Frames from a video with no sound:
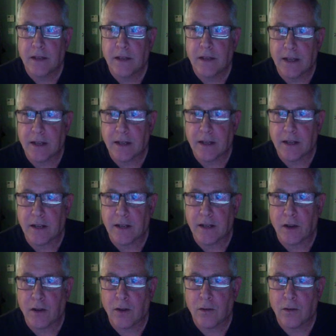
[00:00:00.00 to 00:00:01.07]
and then
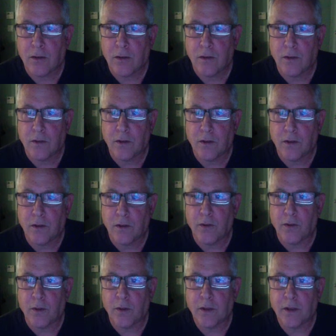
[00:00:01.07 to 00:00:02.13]
now we are
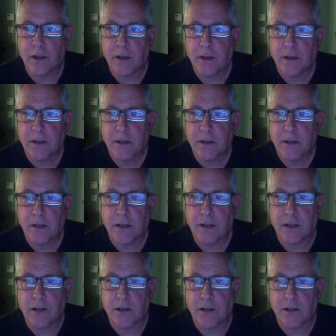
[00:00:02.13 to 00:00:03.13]
forming the handle.